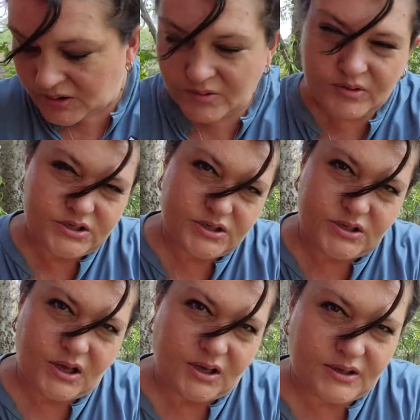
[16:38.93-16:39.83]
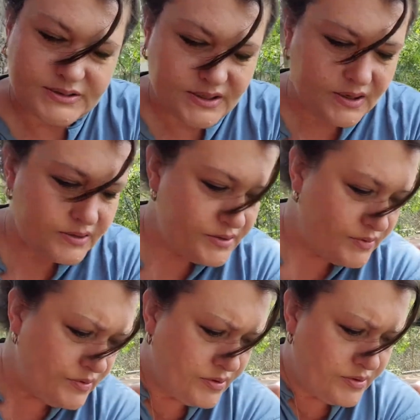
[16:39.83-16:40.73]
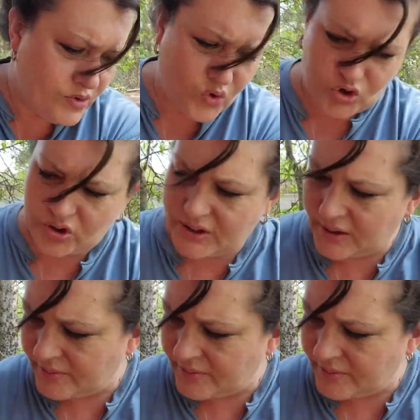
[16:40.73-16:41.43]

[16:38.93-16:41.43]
Which, like I said, I do quarterly.